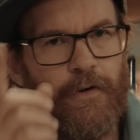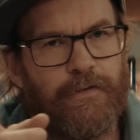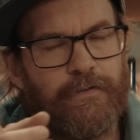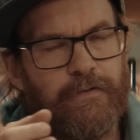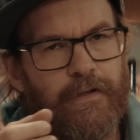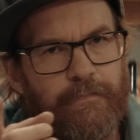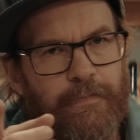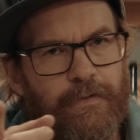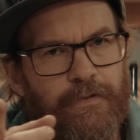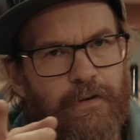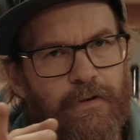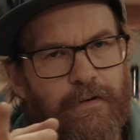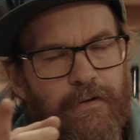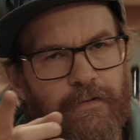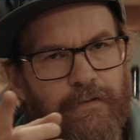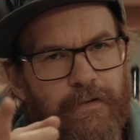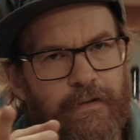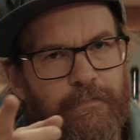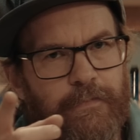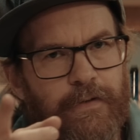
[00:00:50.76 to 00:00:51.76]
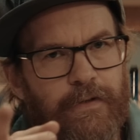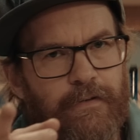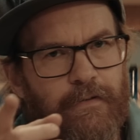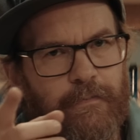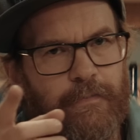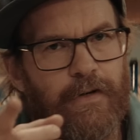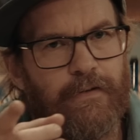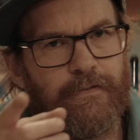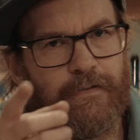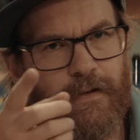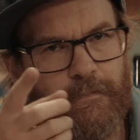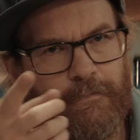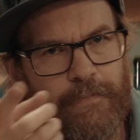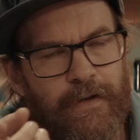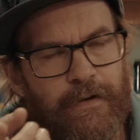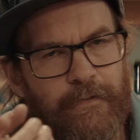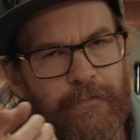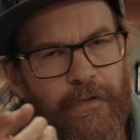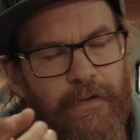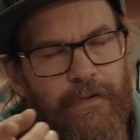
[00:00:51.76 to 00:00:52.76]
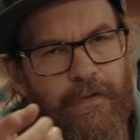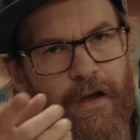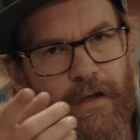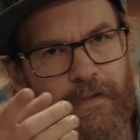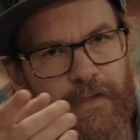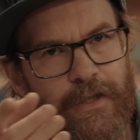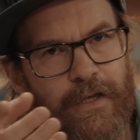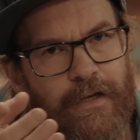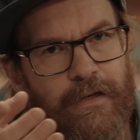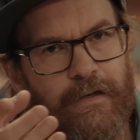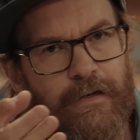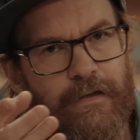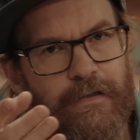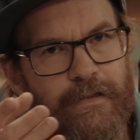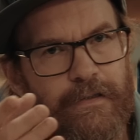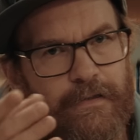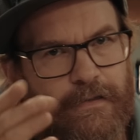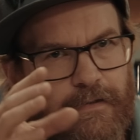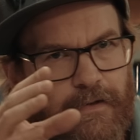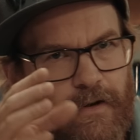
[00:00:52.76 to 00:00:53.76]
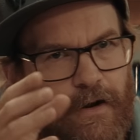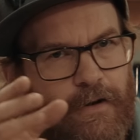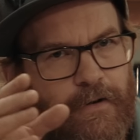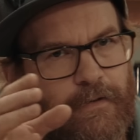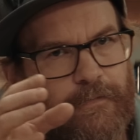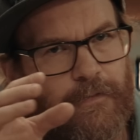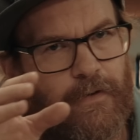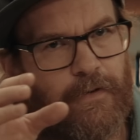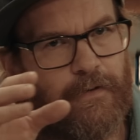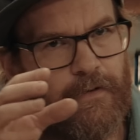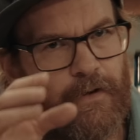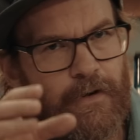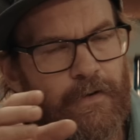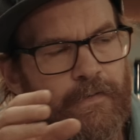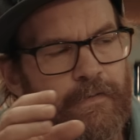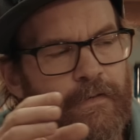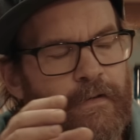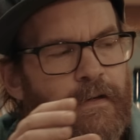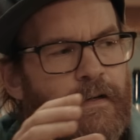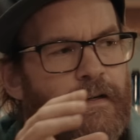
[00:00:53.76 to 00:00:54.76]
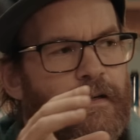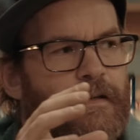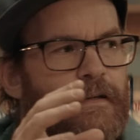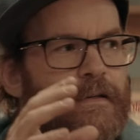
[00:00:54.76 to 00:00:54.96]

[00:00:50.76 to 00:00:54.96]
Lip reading: First, let me talk a little bit about a benefit I think is kind of unknown